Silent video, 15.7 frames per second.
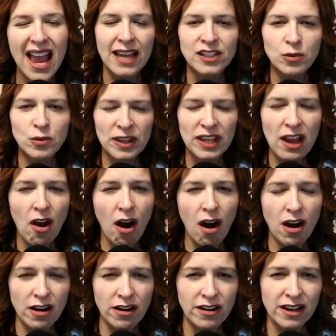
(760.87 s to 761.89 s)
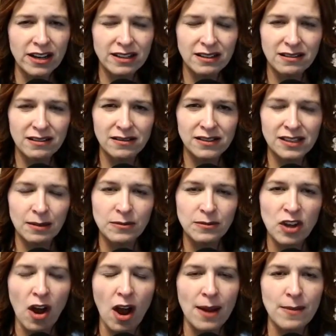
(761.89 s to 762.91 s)
It's really hard
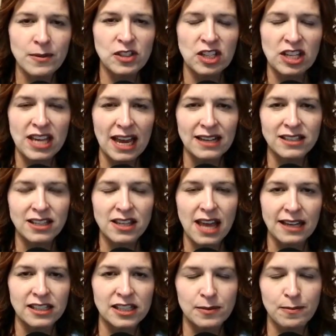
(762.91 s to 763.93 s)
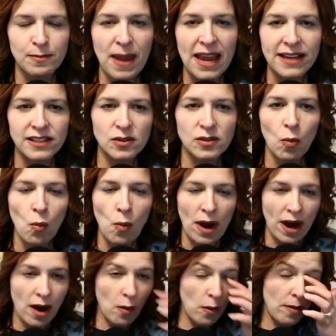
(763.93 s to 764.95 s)
sometimes to get to that space
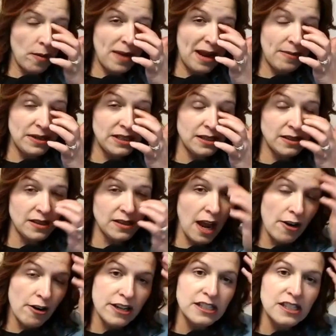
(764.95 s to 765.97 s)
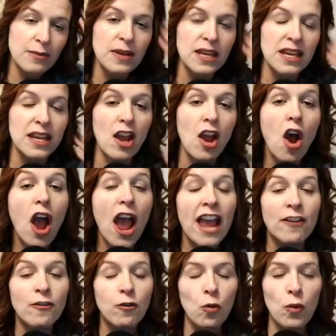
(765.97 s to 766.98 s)
where we're maybe desiring to be
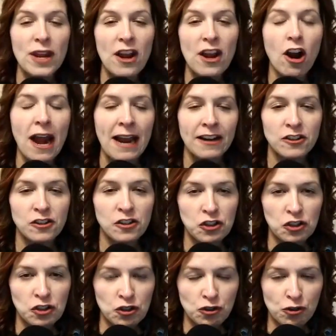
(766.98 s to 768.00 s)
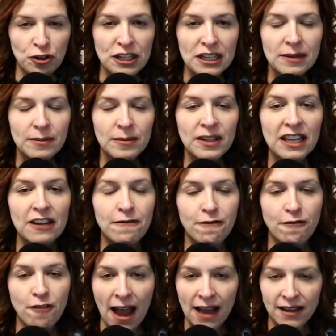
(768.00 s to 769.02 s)
if we are extremely
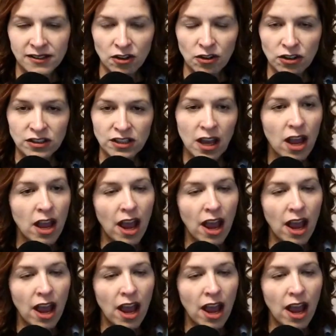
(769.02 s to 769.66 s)
frazzled,